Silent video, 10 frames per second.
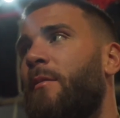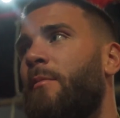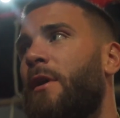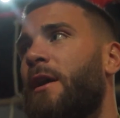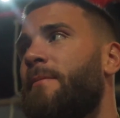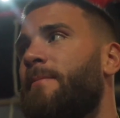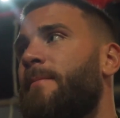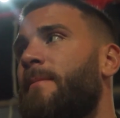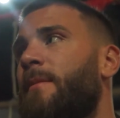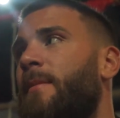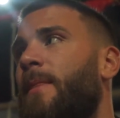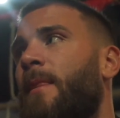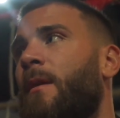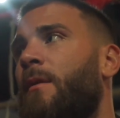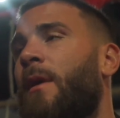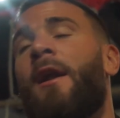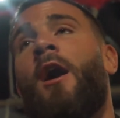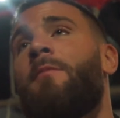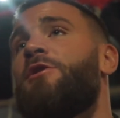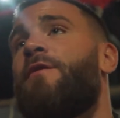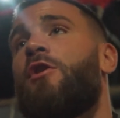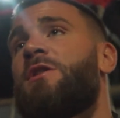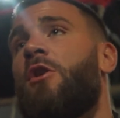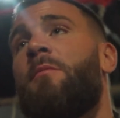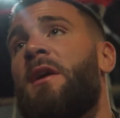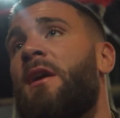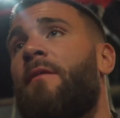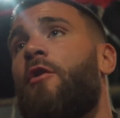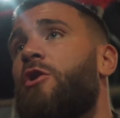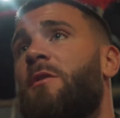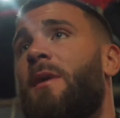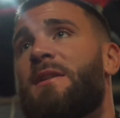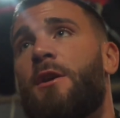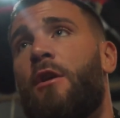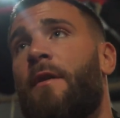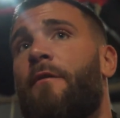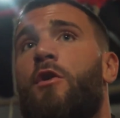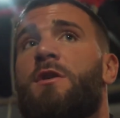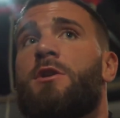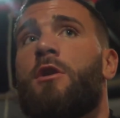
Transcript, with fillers: but right now I'm just focused on me. I'm focused on myself. I'm focused on